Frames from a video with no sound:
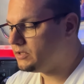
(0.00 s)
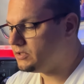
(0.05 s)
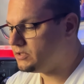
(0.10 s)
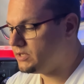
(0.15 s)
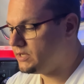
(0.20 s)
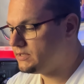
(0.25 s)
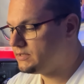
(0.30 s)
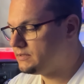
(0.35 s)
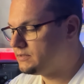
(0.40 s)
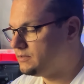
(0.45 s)

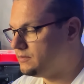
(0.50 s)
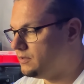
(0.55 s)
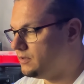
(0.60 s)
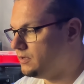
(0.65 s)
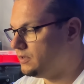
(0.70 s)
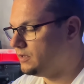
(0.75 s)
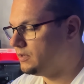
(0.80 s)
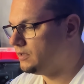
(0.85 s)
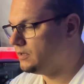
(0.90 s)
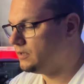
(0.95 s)
Just
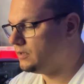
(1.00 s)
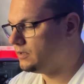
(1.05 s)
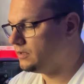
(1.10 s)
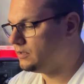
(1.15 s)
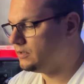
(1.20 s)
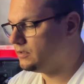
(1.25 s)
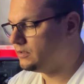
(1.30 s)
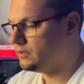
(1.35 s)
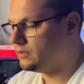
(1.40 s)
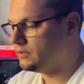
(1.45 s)

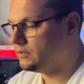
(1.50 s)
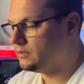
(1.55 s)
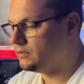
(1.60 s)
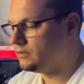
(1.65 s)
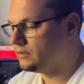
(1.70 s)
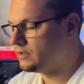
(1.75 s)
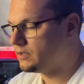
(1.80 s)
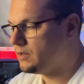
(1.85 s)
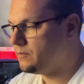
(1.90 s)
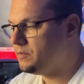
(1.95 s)

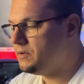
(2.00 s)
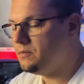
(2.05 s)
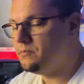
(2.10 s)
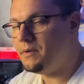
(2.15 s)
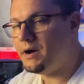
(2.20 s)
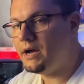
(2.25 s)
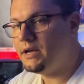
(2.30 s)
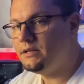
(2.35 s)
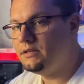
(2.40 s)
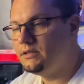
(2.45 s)
keep in
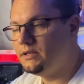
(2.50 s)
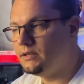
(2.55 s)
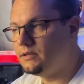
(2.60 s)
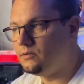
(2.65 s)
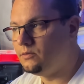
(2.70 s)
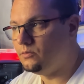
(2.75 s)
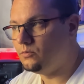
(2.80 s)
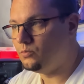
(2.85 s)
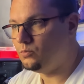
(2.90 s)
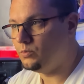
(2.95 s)
mind
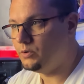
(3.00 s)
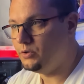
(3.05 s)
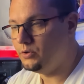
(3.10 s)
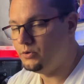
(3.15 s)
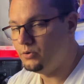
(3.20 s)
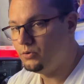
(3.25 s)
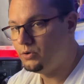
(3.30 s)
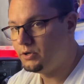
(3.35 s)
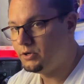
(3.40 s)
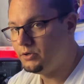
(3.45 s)
that when
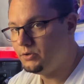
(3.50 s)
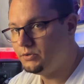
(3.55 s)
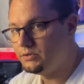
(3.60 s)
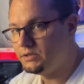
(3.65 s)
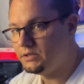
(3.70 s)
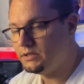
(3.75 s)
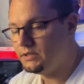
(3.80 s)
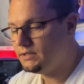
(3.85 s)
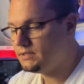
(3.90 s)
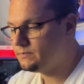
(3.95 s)
you're
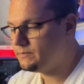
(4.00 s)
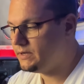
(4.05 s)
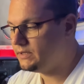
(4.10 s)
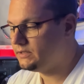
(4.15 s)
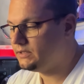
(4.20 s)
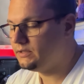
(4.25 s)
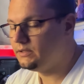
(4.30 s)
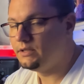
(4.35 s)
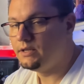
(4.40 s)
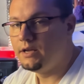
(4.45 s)
using this
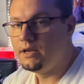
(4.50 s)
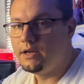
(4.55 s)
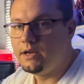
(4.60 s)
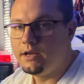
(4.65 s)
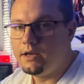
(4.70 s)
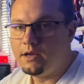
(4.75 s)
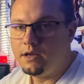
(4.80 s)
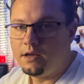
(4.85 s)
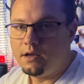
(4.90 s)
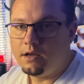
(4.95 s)
method,
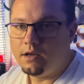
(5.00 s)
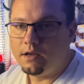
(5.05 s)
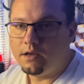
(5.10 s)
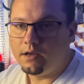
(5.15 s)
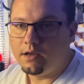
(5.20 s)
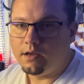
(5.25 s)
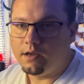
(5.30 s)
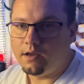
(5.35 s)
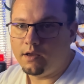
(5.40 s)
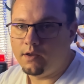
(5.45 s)

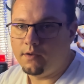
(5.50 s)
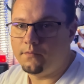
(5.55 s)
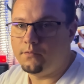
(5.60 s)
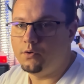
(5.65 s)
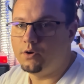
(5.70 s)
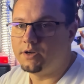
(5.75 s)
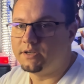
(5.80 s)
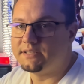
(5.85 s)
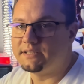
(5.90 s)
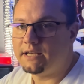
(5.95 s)
if
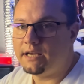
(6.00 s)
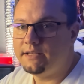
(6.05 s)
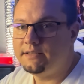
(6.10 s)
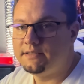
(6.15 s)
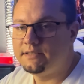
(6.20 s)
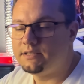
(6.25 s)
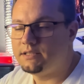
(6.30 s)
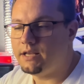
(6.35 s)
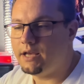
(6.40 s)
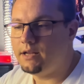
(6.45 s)
you're
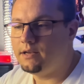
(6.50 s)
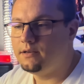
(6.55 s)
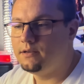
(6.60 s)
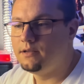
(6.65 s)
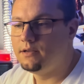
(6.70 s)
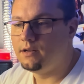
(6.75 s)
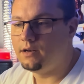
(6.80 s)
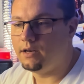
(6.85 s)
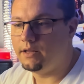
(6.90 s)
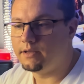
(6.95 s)
size 10
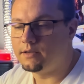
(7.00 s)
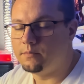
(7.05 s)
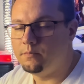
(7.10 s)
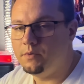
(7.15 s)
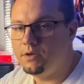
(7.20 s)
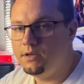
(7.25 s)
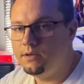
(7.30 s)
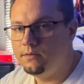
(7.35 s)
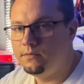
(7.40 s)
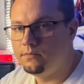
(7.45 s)
like
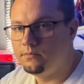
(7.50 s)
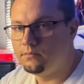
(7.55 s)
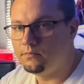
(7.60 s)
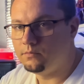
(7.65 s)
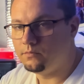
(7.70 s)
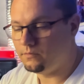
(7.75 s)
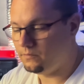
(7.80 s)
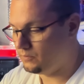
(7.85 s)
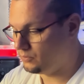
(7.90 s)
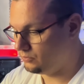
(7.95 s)
me
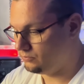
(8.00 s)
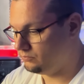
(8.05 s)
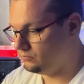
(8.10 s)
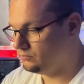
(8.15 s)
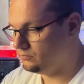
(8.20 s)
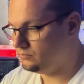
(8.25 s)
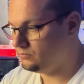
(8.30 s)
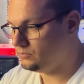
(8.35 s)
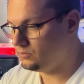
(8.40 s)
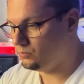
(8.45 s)
for
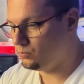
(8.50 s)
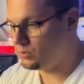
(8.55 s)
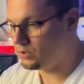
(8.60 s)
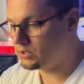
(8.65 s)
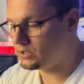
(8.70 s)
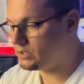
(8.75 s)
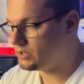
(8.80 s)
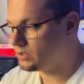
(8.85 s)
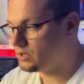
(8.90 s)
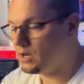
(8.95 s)
the
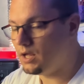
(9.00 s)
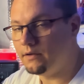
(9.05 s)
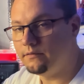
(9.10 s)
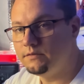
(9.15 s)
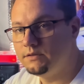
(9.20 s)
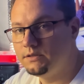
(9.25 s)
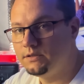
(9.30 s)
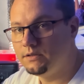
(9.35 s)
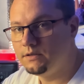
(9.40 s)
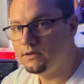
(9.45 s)
worker
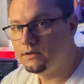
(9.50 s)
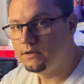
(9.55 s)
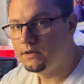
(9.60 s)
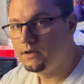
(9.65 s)
gloves,